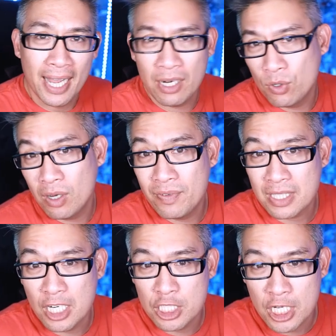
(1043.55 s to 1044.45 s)
I don't know if
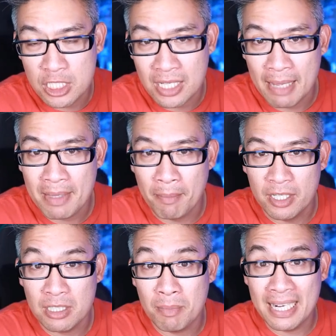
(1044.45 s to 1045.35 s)
it's going to change the game that
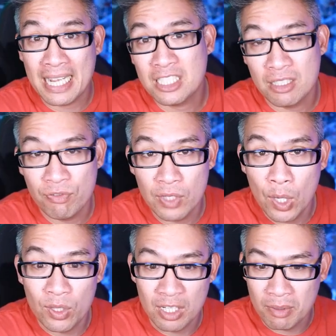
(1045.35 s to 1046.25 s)
much. It might actually
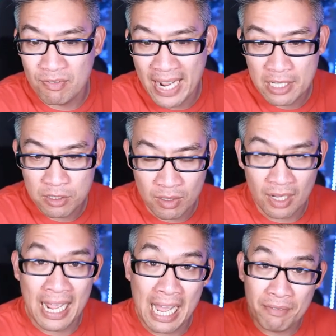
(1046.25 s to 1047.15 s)
flow a little bit faster,
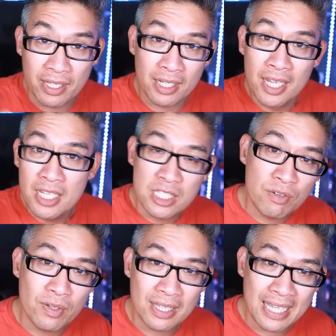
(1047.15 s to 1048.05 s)
not having
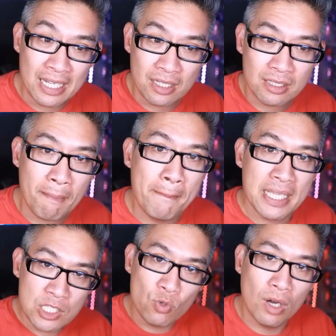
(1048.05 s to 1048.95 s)
different things
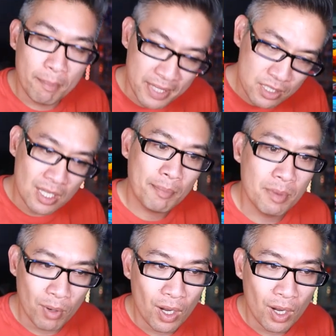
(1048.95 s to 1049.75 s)
mess you up and stop the